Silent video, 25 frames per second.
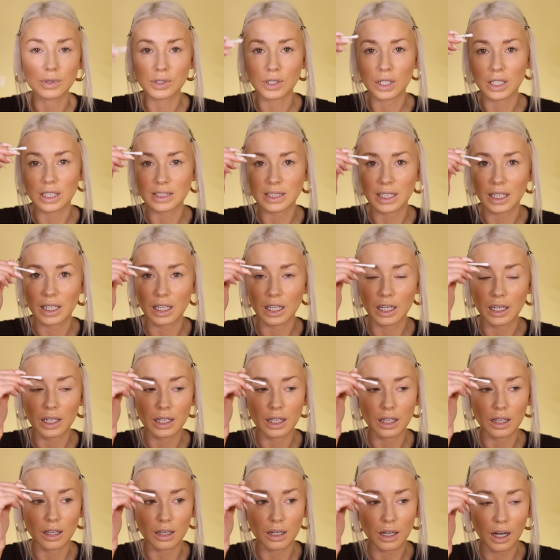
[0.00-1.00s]
just going to take a
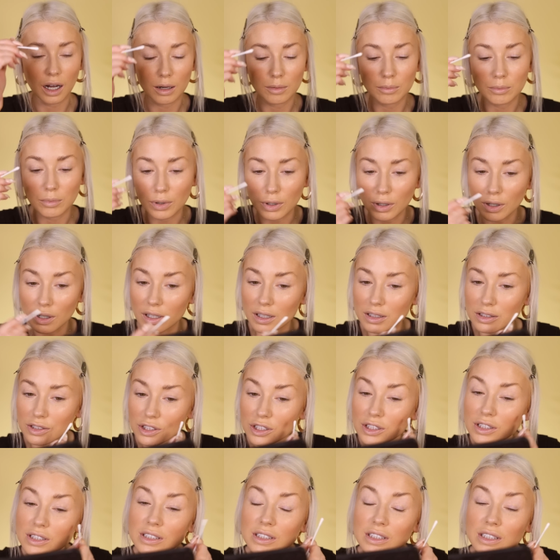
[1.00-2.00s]
little cotton bud and
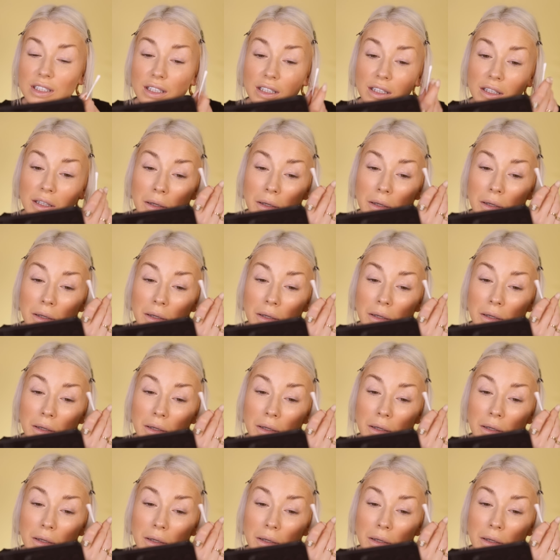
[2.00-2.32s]
just